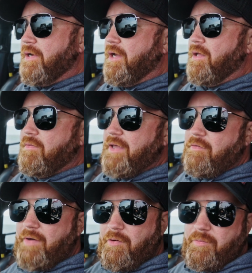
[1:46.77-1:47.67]
and
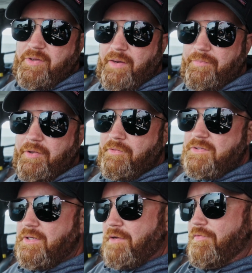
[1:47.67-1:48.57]
that route will be
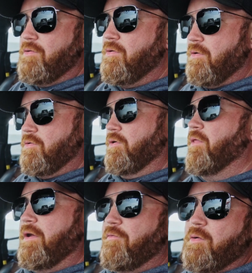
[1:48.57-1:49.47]
uploaded, so that if you
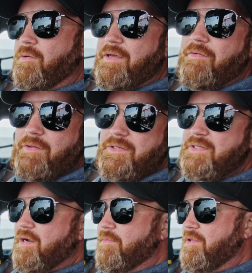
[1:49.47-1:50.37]
know that if you were leaving this
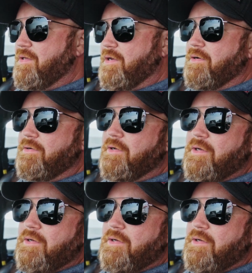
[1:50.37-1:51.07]
time of the year,